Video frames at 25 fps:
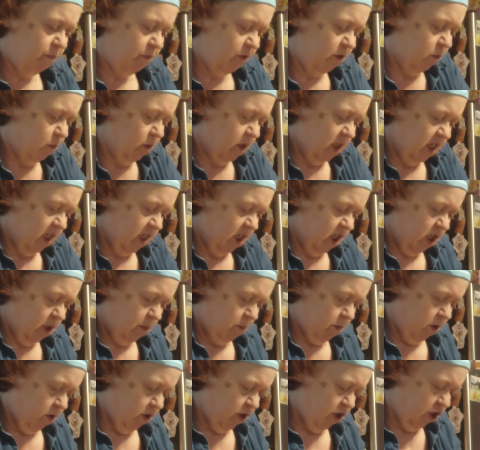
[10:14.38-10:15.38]
You want it as
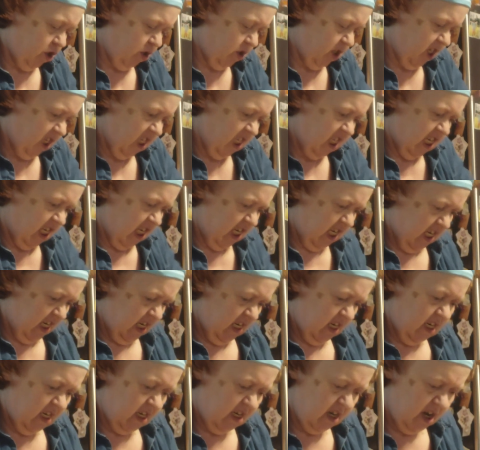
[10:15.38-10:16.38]
small as you can get it.
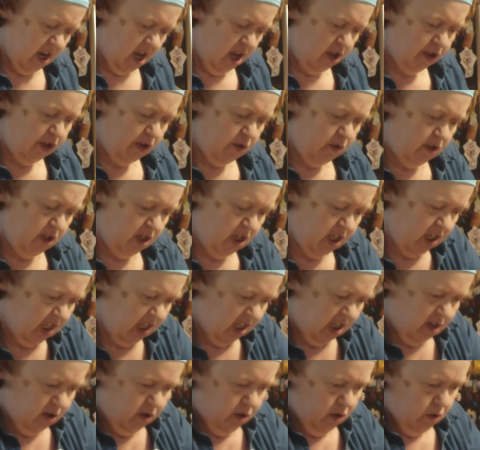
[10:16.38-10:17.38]
Now I'll do this,
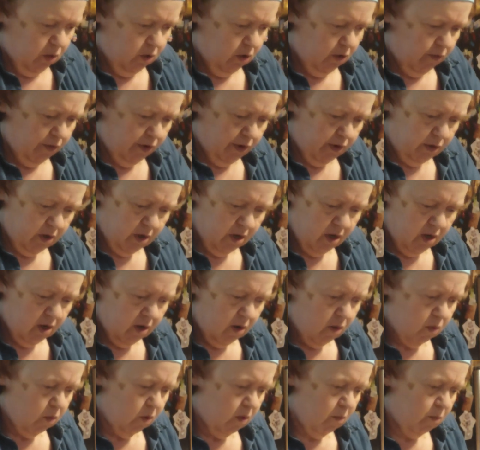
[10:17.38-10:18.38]
and I'll go over it
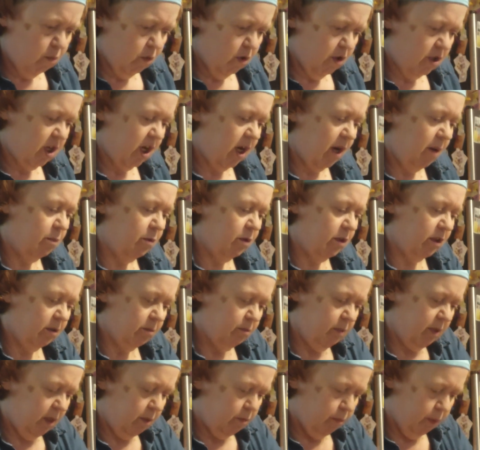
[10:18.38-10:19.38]
one more time with the
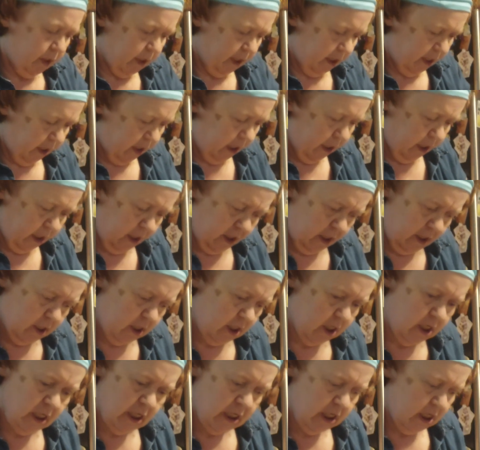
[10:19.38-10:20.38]
big blade,
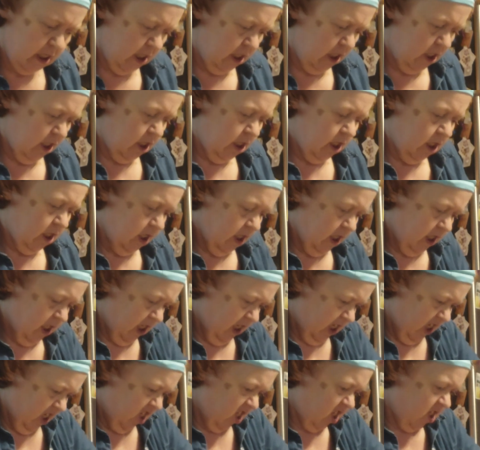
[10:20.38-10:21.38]

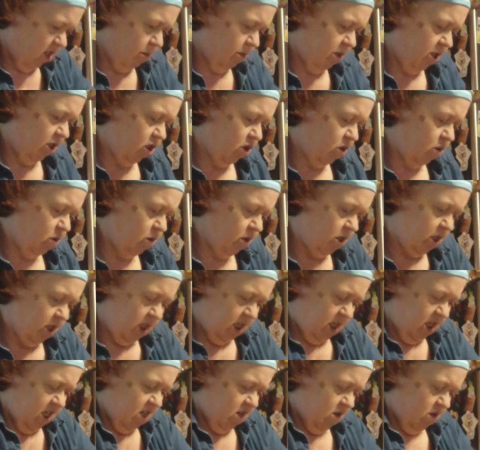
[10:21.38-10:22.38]
just to make sure that I
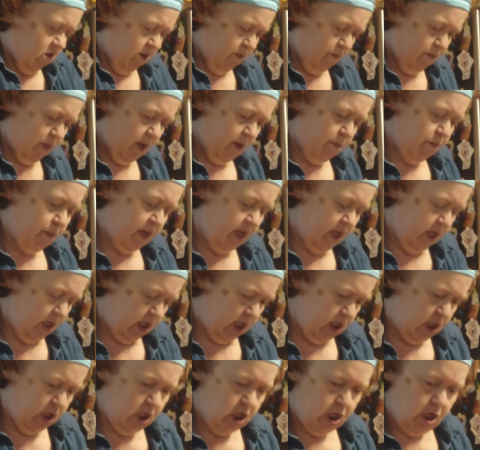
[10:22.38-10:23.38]
got all the big
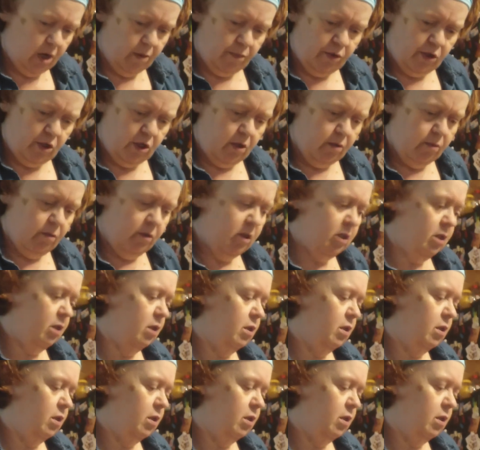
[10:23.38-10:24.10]
pieces chopped up,